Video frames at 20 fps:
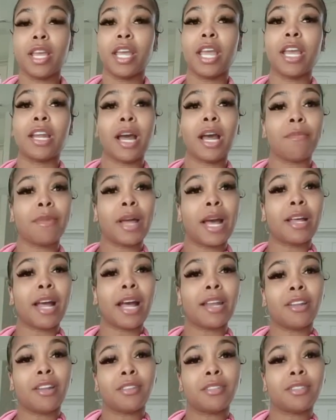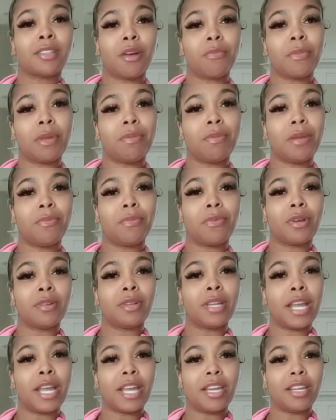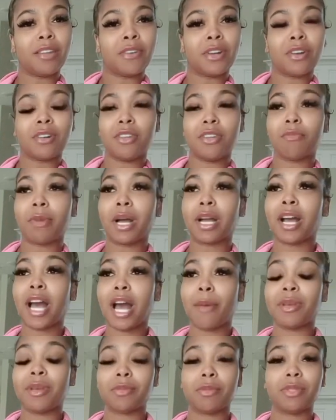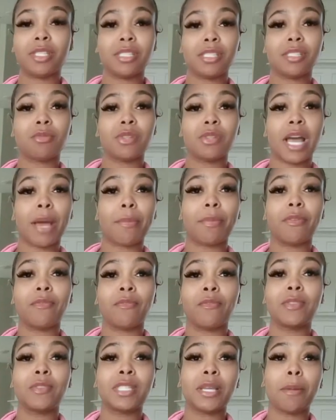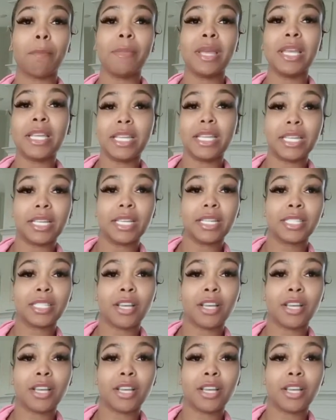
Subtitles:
And I'm not, I know it's going to be people on negative underneath my comments, but this is what happened to me.